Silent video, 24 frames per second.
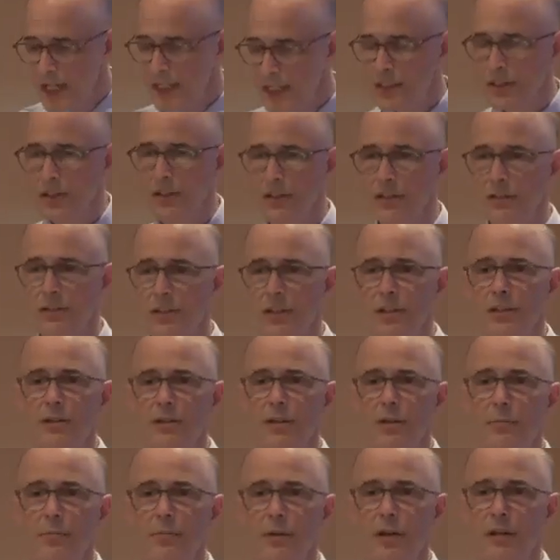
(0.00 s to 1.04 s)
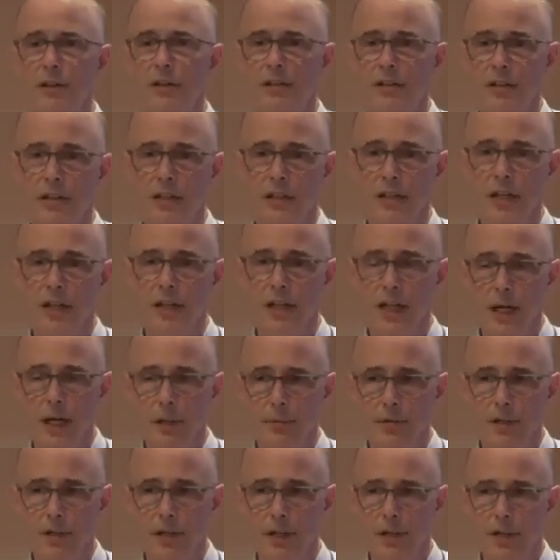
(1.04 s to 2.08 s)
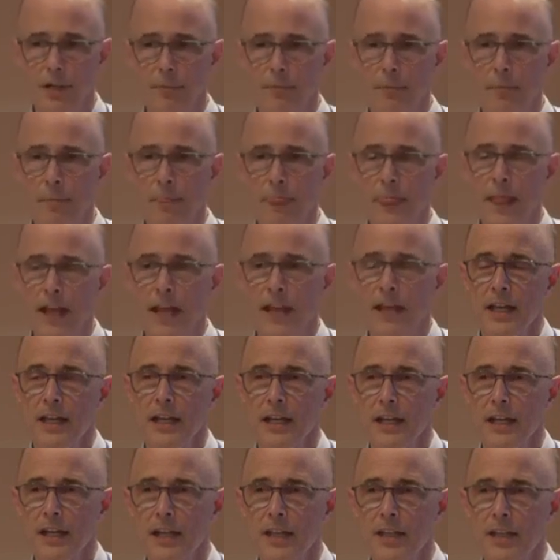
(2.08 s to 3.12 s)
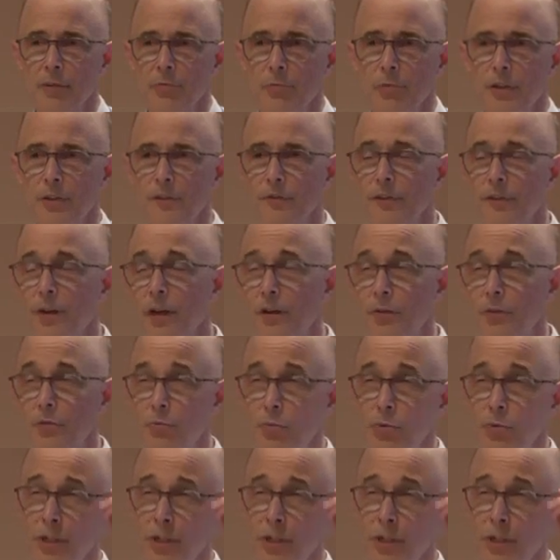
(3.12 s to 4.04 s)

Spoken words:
So I'll tell you about a couple of them that we found.